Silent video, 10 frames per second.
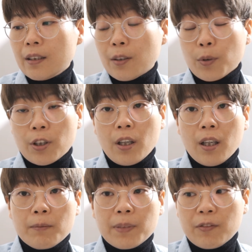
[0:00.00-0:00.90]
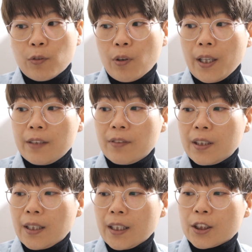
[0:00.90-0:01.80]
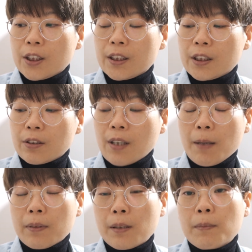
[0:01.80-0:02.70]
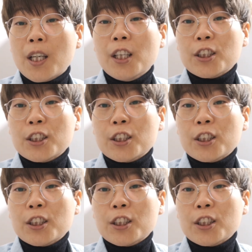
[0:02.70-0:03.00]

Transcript: were gone before I even had a chance to grab them.